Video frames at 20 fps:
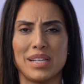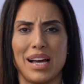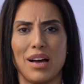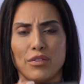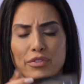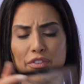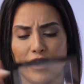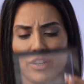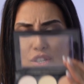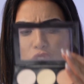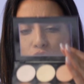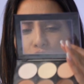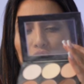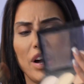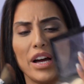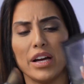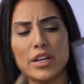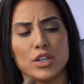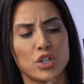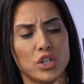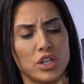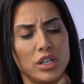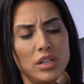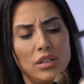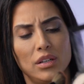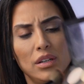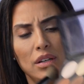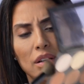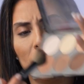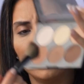down for a stretch?
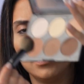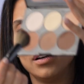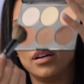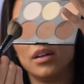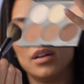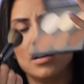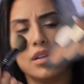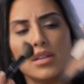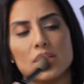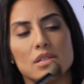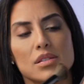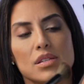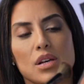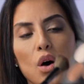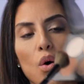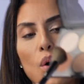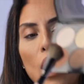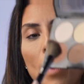So